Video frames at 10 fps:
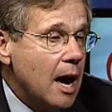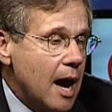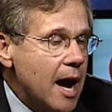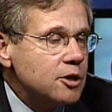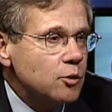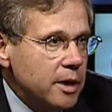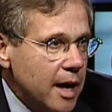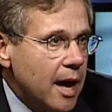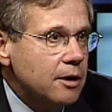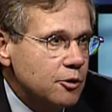actually
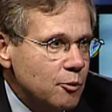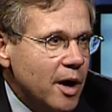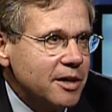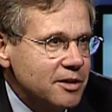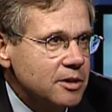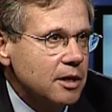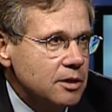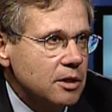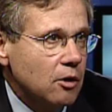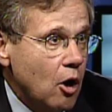had direct
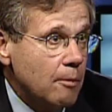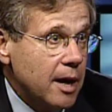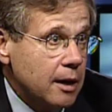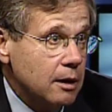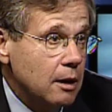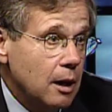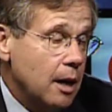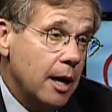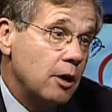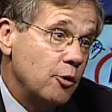citizen lawmaking,
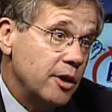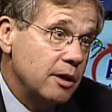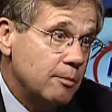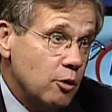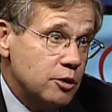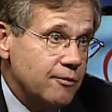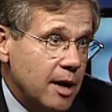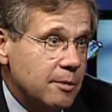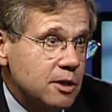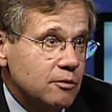including the most
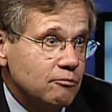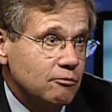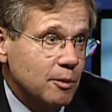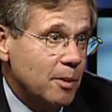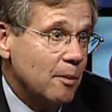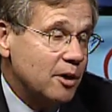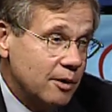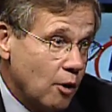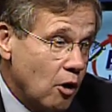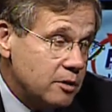famous republic
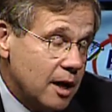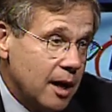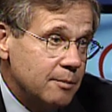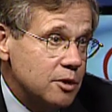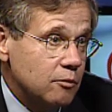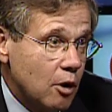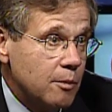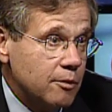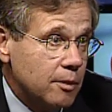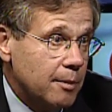of all times, the
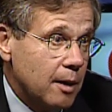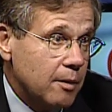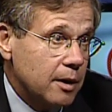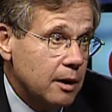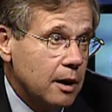Roman Republic.